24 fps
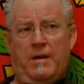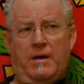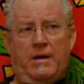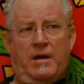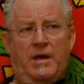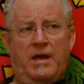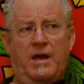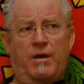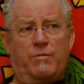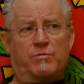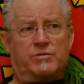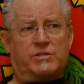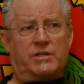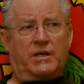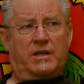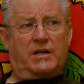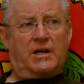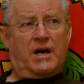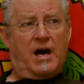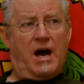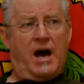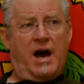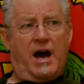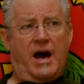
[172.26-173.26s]
He was a
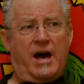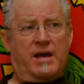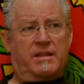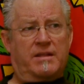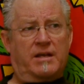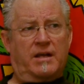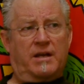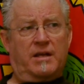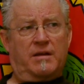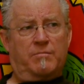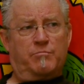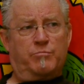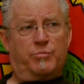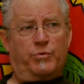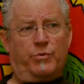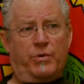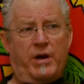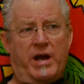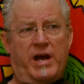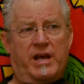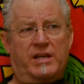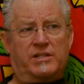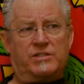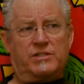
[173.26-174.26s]
guy that
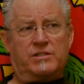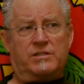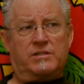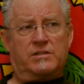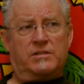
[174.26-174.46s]
embraced